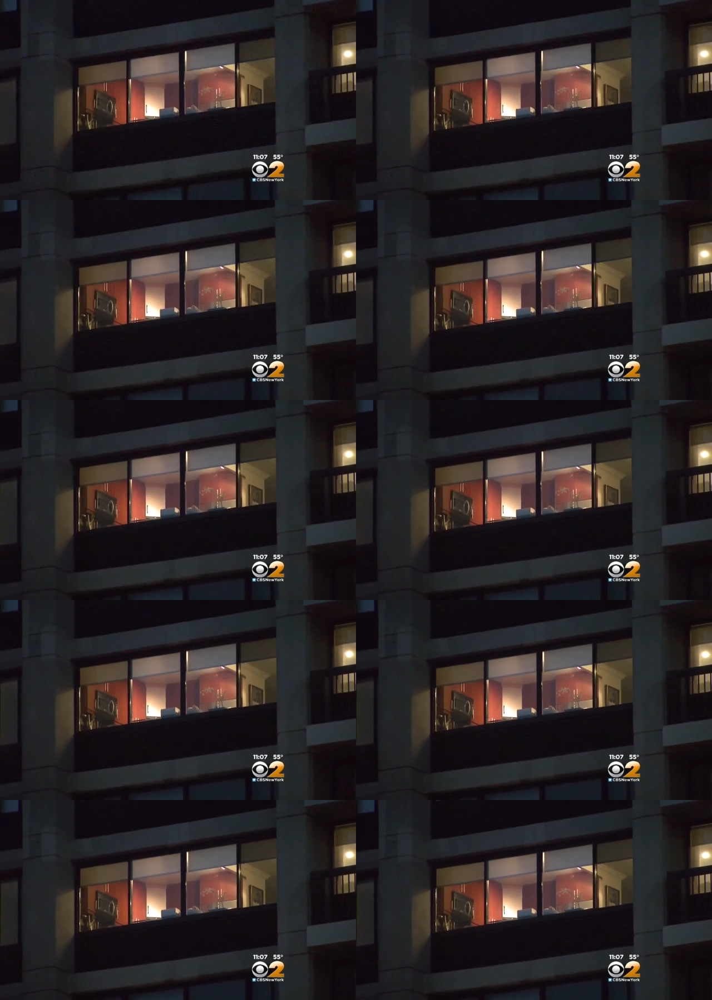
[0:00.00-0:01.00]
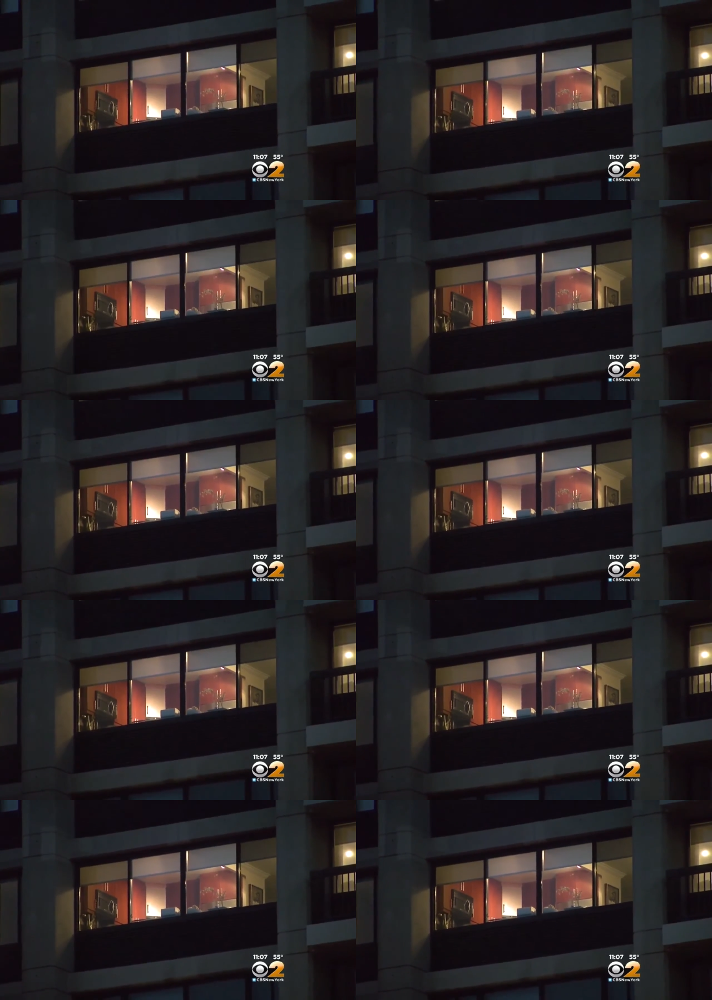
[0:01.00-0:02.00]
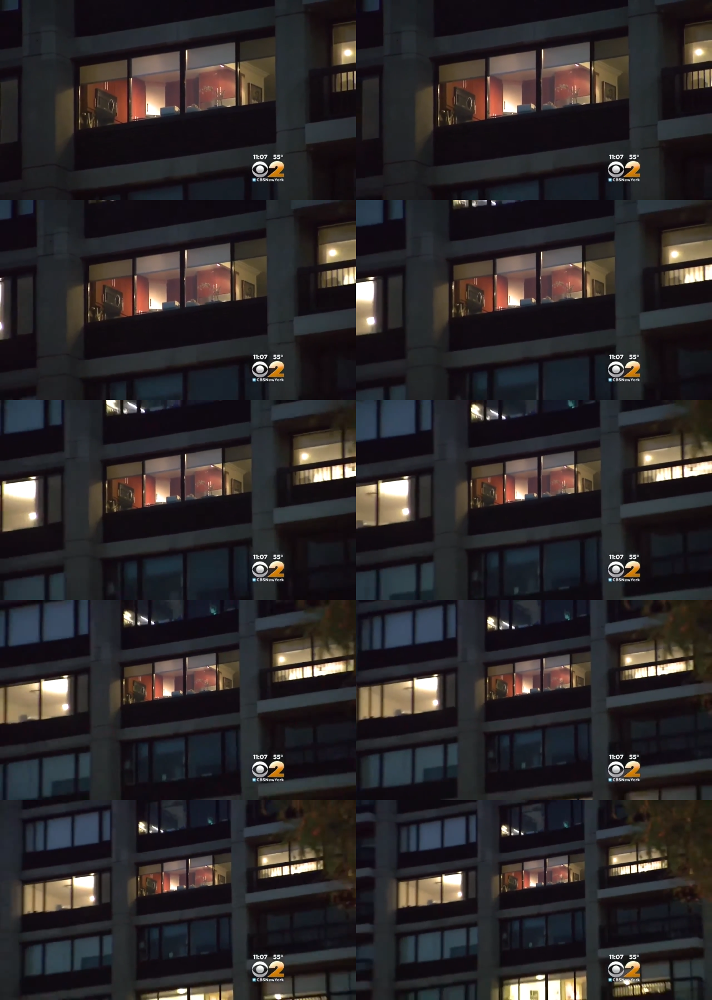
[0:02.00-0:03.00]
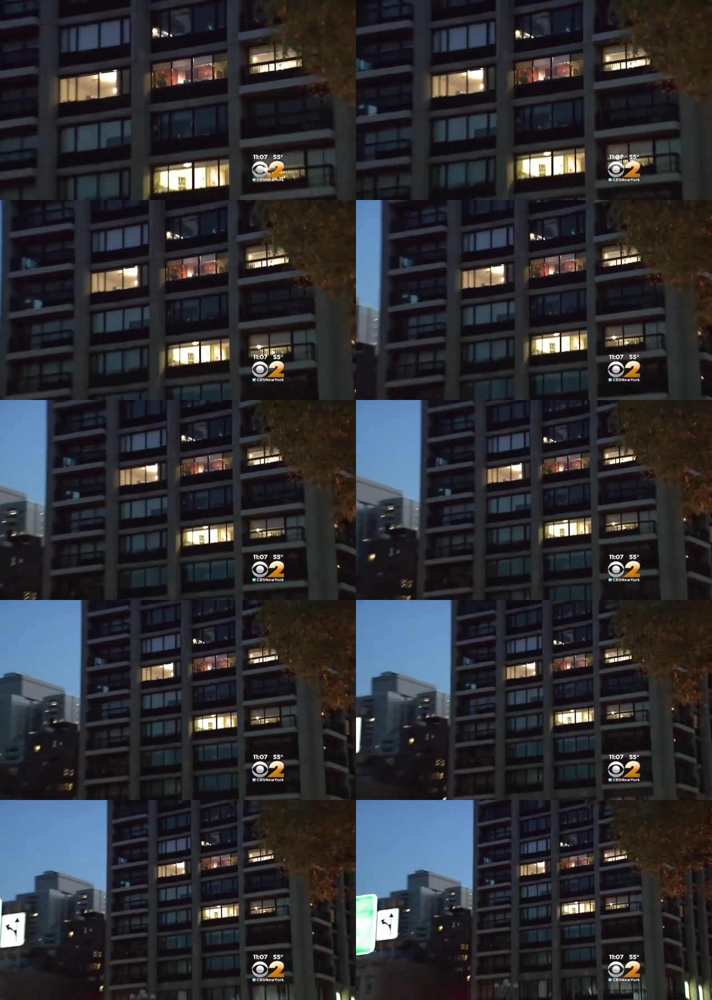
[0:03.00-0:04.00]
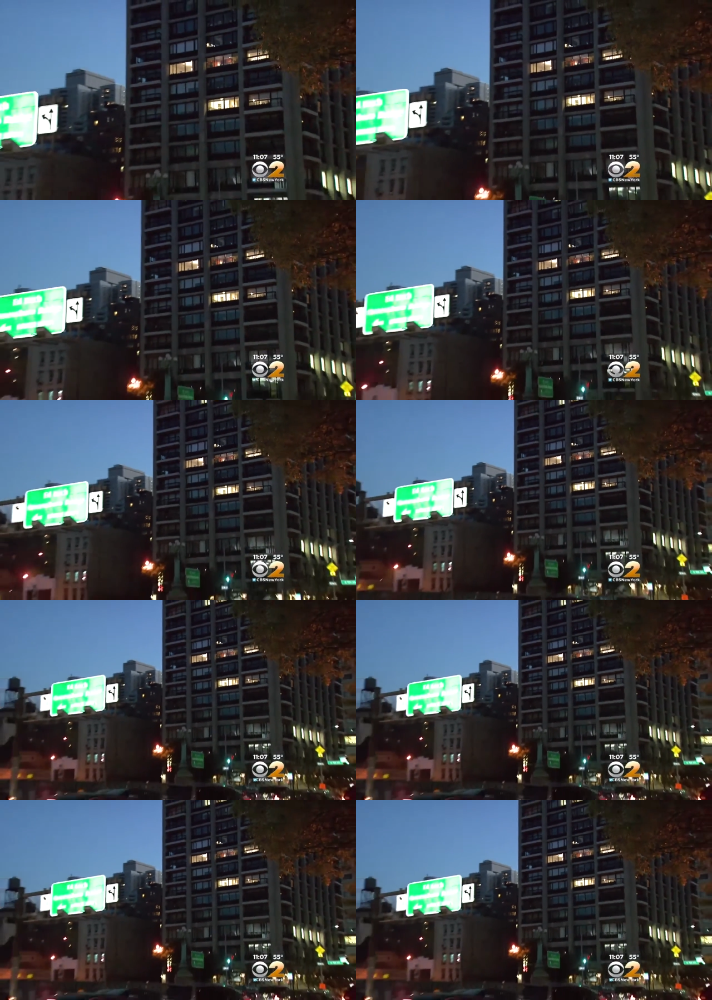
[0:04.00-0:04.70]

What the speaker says: No face is visible, so there are no lips to read.